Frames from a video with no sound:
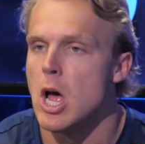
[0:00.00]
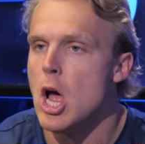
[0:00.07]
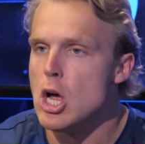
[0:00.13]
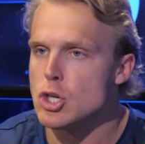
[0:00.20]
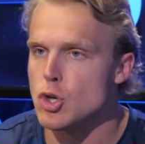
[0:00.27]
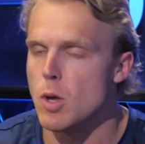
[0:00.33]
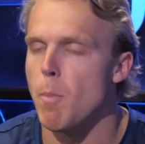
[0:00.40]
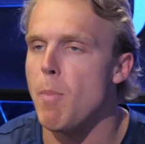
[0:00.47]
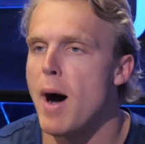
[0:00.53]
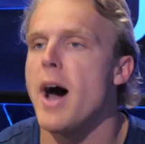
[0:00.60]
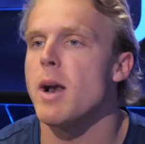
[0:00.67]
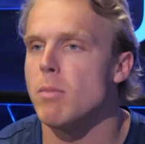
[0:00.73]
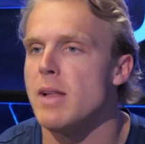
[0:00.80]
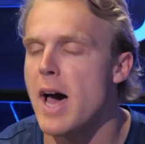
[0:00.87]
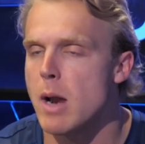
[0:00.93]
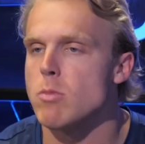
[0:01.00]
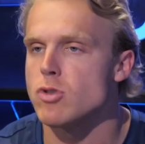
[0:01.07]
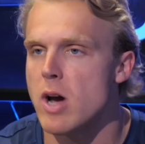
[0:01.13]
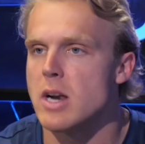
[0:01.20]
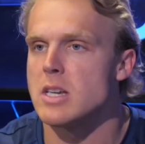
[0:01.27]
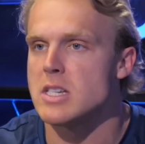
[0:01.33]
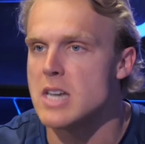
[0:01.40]
So the bottom line I'm
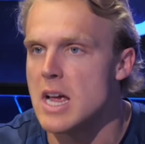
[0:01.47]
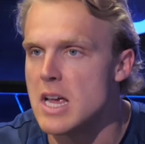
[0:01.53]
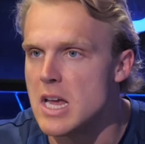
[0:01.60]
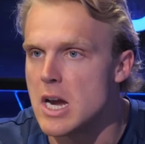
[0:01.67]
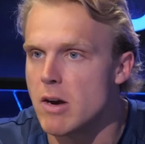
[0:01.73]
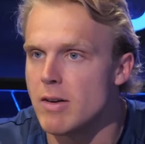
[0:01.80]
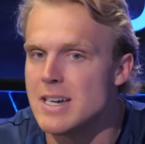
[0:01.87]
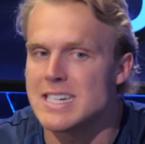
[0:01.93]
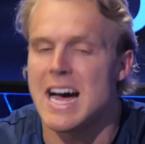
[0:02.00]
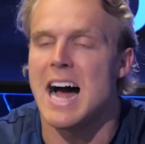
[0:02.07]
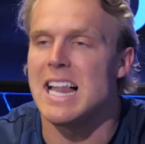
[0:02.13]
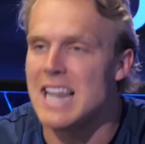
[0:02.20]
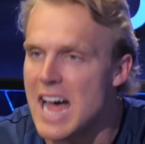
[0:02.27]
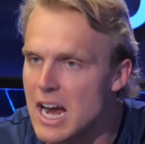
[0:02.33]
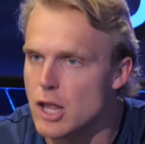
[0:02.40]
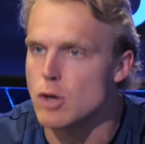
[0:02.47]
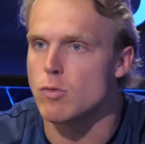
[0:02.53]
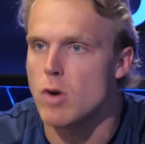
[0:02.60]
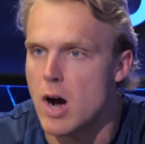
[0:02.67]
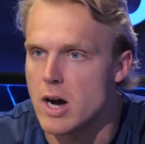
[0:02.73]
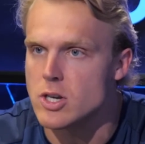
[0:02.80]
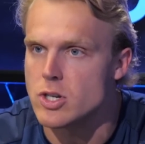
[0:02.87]
trying to say here is I like the
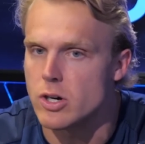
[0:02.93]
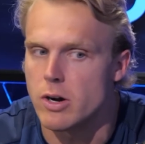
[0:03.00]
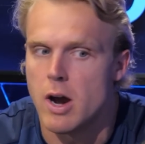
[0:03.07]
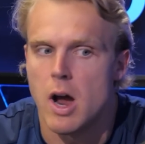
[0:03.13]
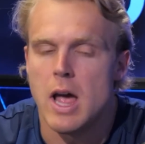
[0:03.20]
roster.